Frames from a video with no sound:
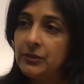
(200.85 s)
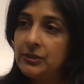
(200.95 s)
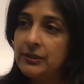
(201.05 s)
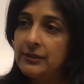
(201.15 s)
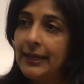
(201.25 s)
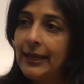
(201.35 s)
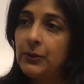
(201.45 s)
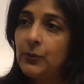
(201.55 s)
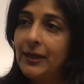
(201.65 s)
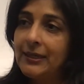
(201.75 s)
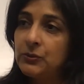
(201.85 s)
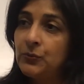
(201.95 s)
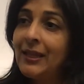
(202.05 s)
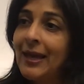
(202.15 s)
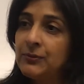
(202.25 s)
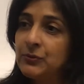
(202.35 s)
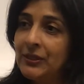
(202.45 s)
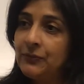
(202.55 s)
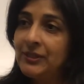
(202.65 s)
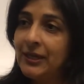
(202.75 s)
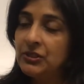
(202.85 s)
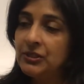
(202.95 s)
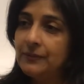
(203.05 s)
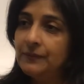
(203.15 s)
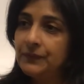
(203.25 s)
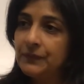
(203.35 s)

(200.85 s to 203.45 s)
which is annualized relapse rate reduction,